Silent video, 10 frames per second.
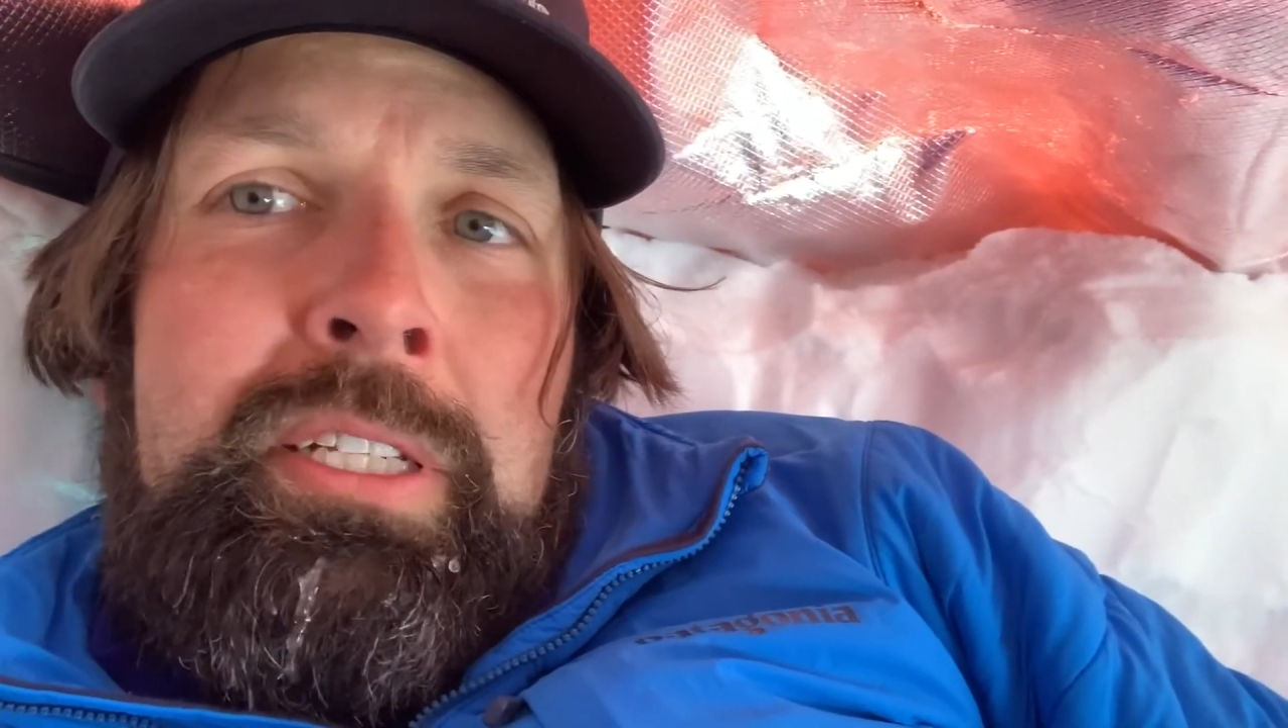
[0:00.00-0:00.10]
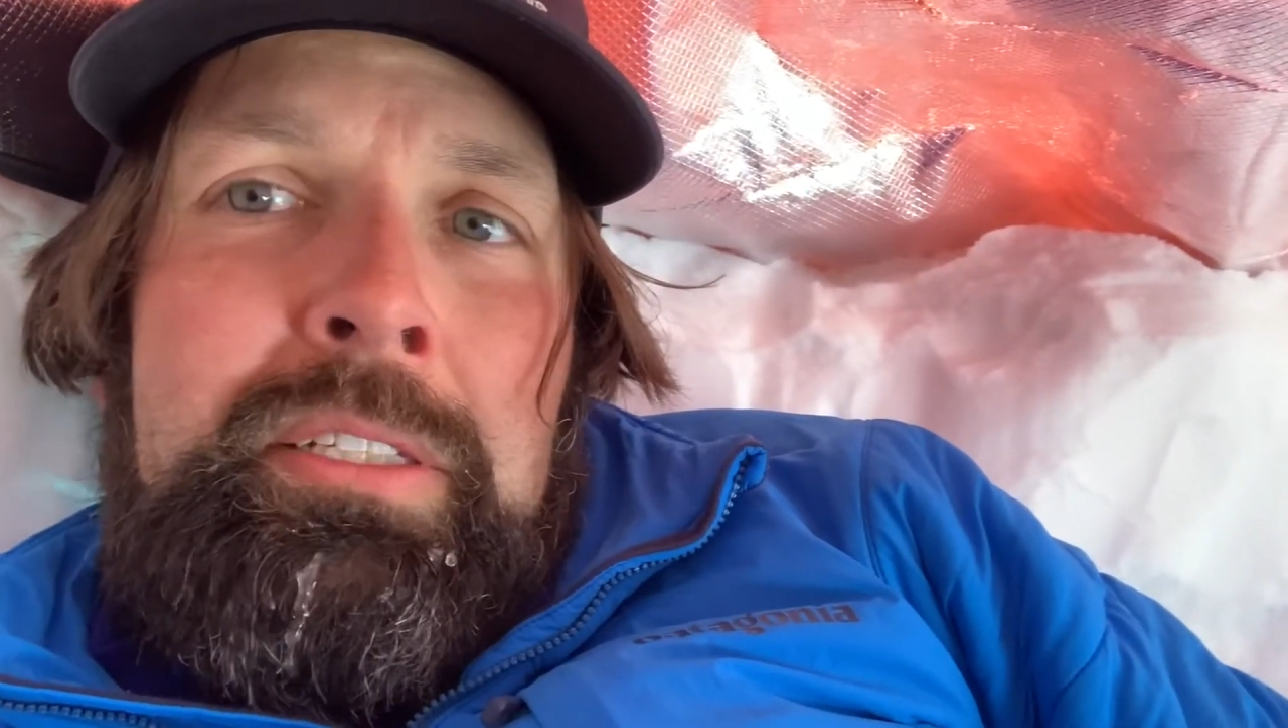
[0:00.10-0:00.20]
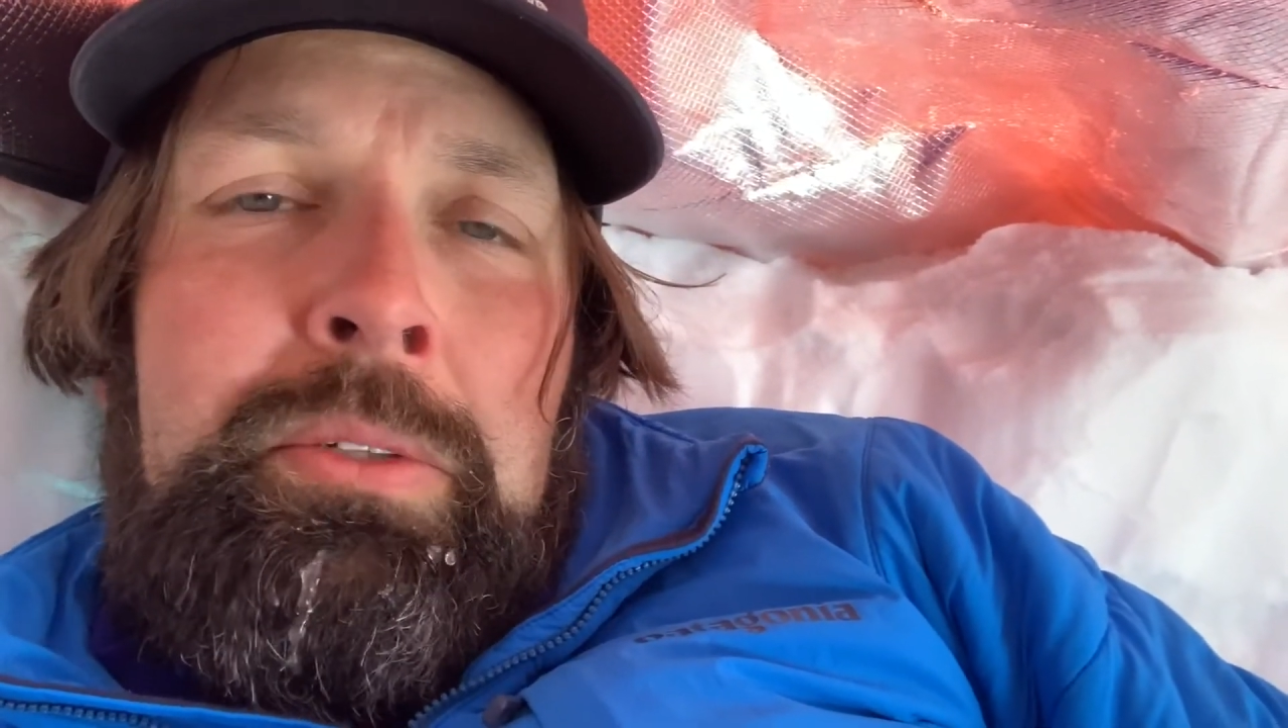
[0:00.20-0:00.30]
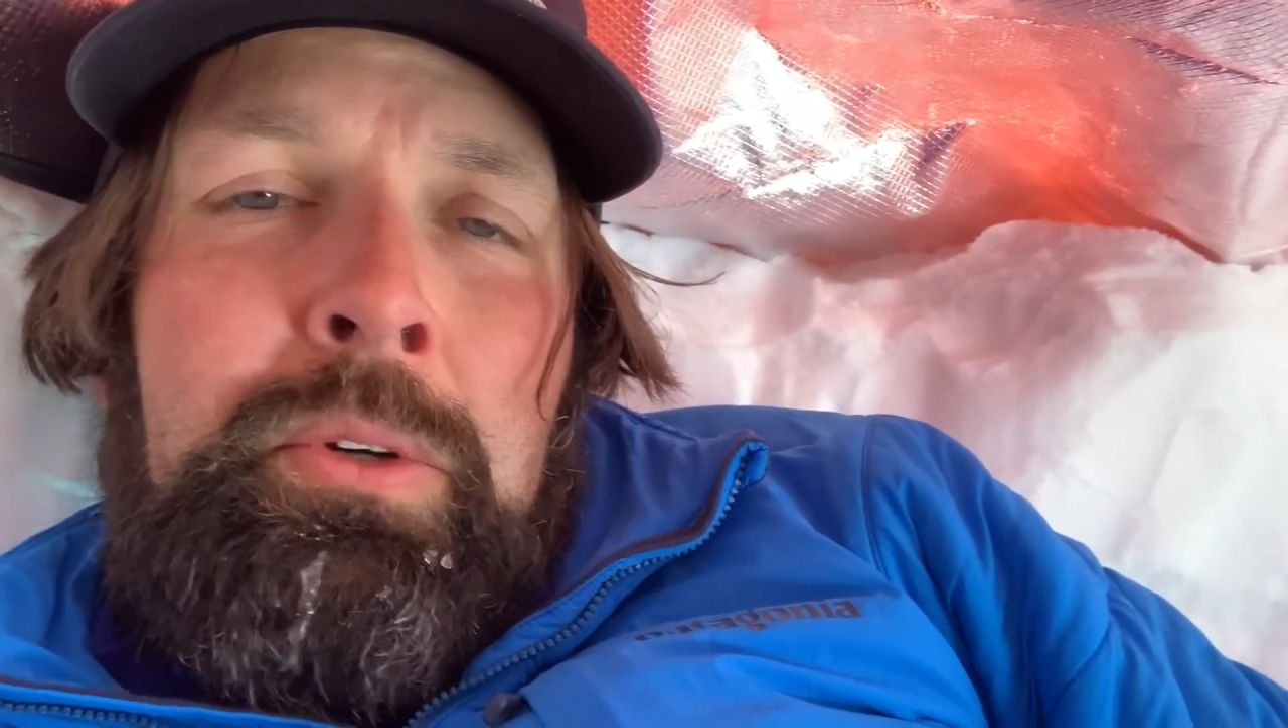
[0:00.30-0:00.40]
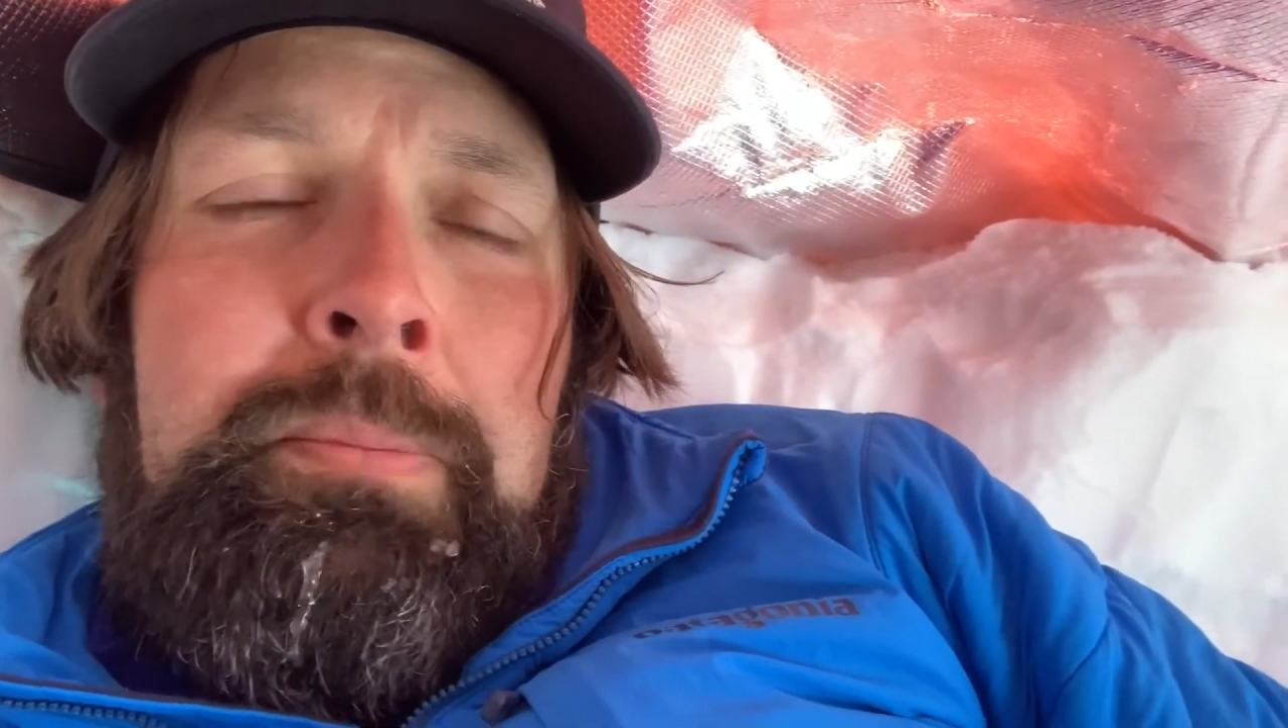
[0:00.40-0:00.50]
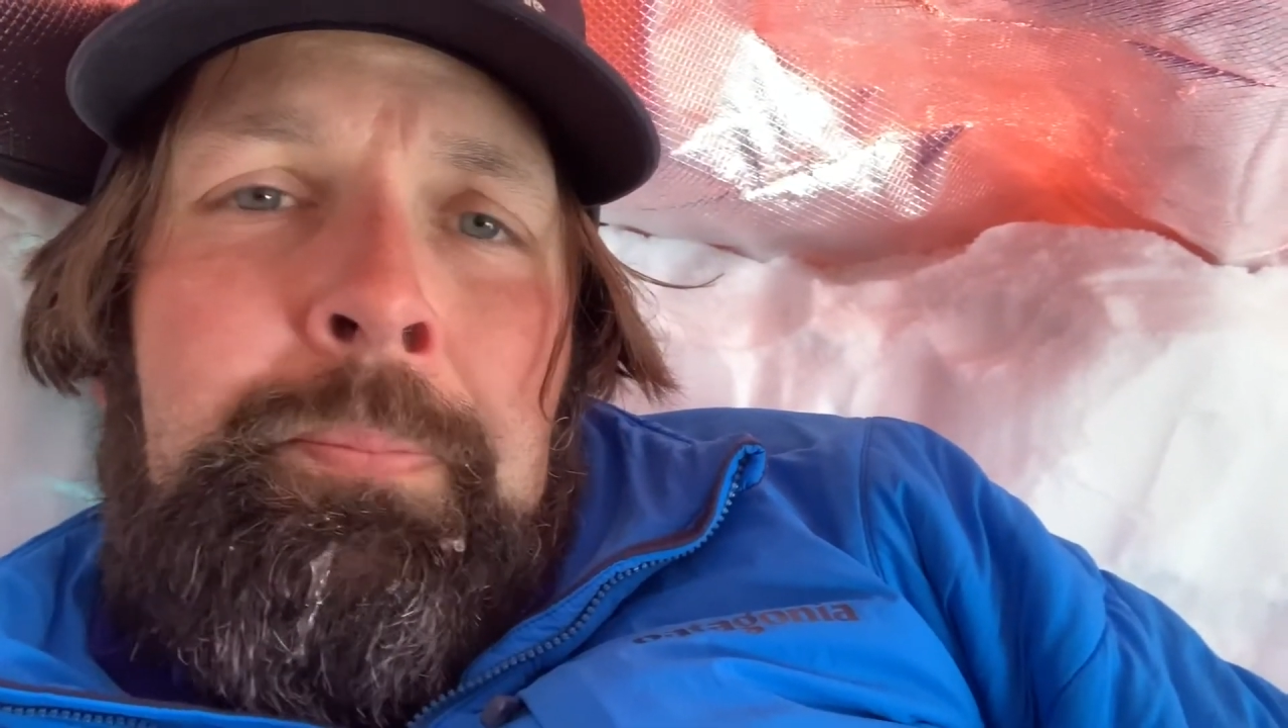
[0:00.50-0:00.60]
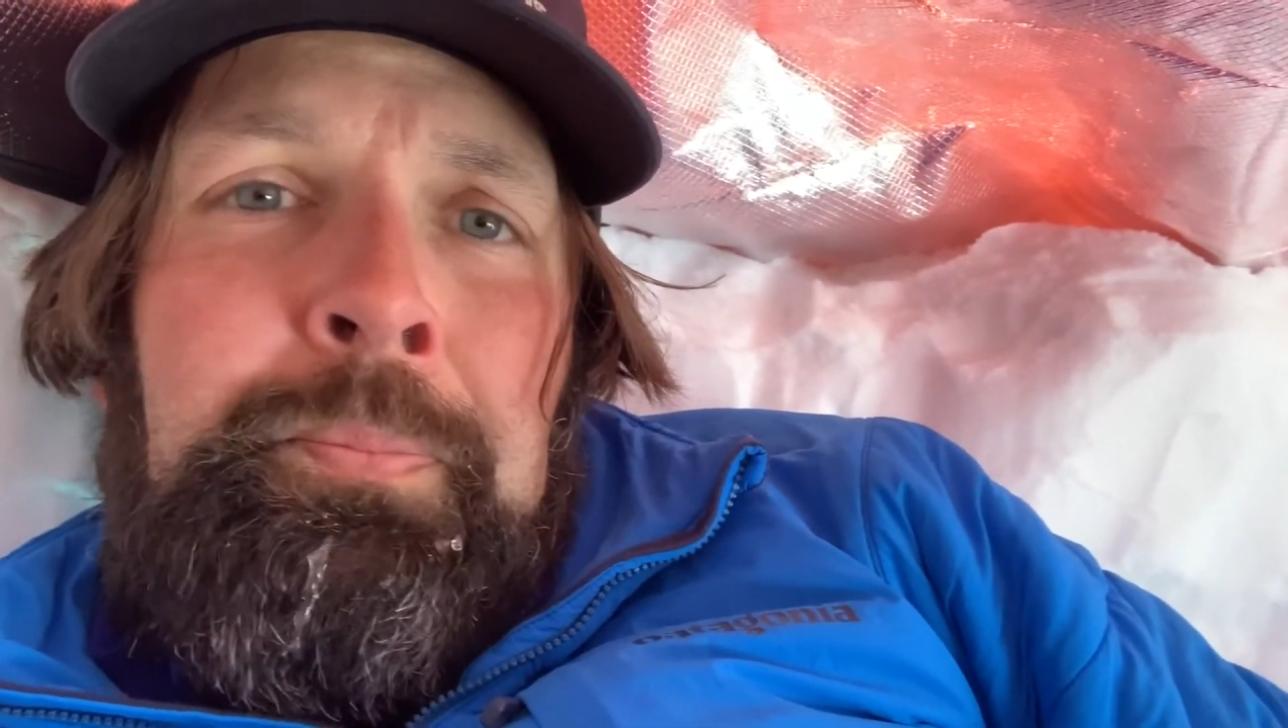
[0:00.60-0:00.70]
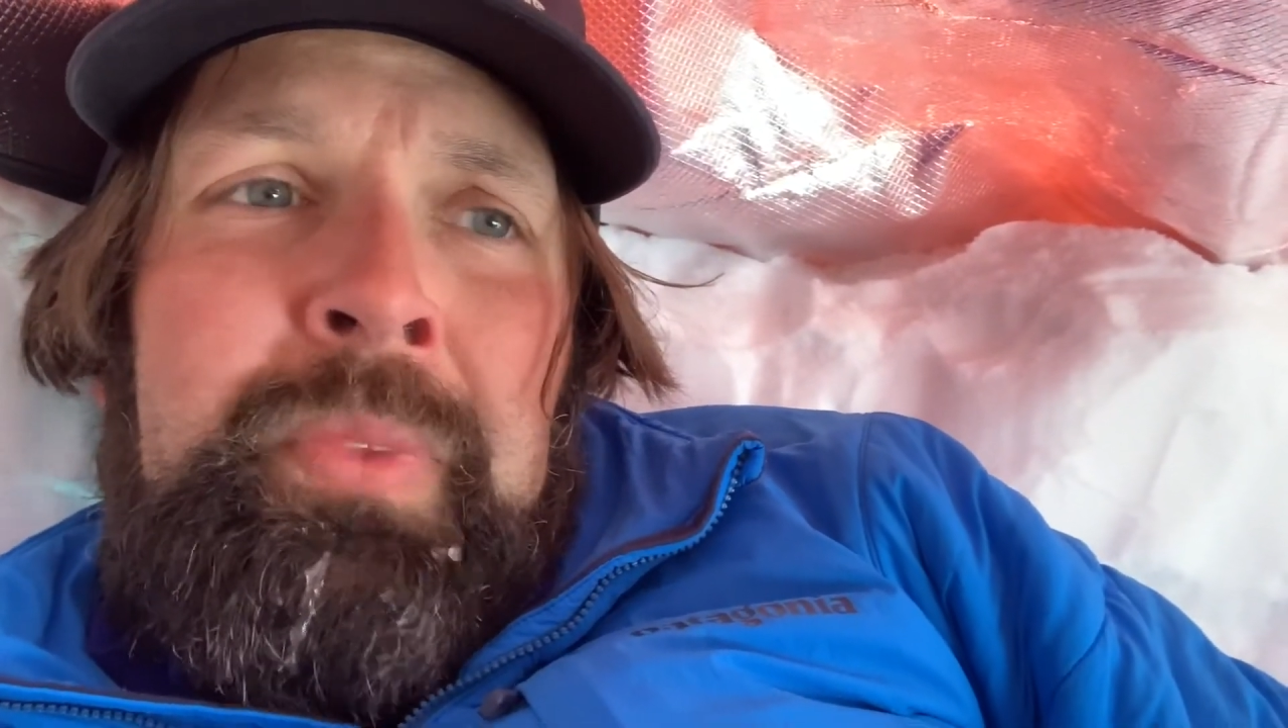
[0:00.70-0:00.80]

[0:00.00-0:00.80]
storm,